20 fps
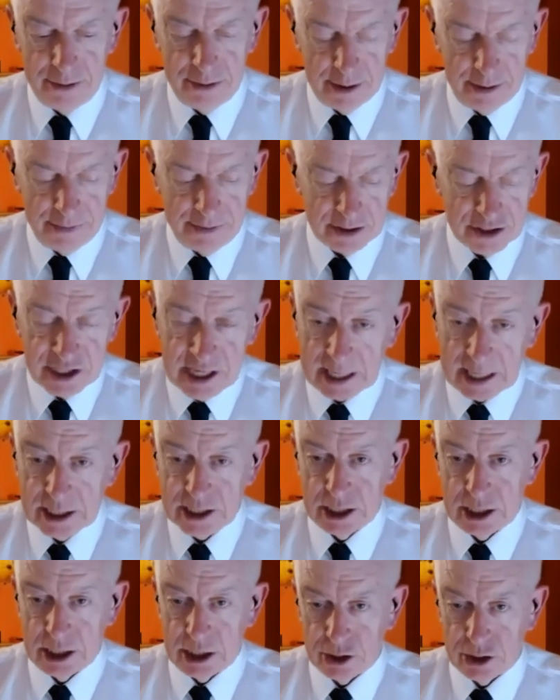the
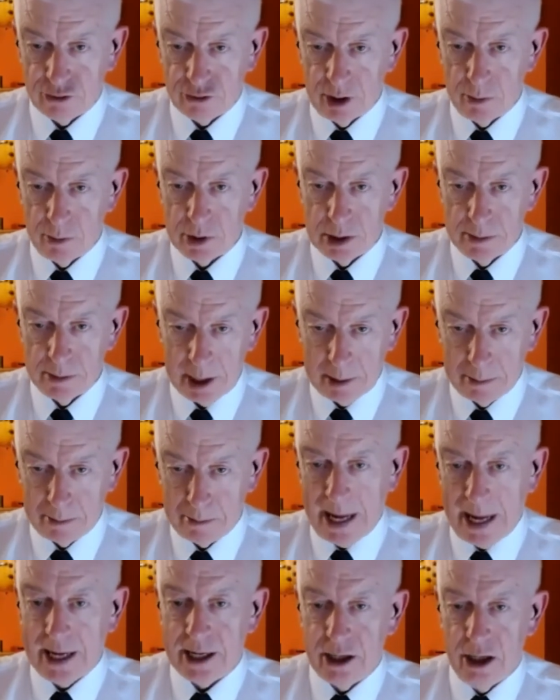sex industry was a big
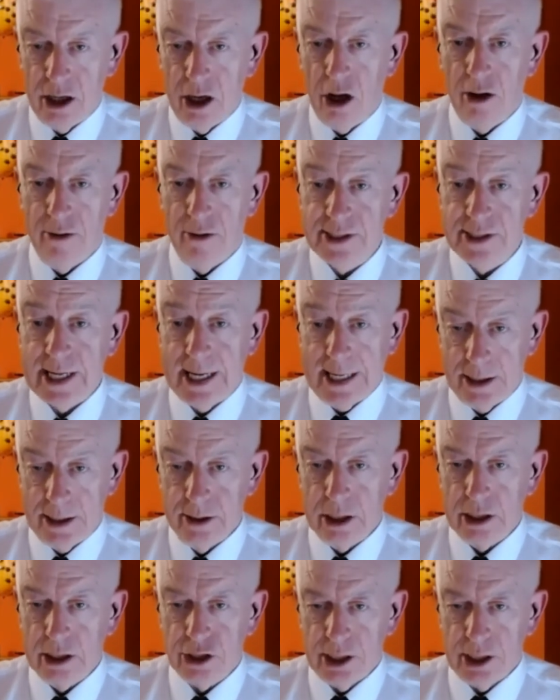backer of
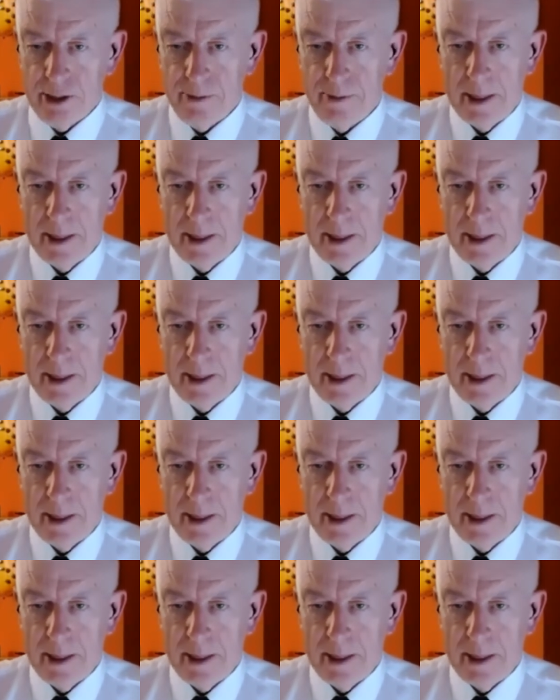technology.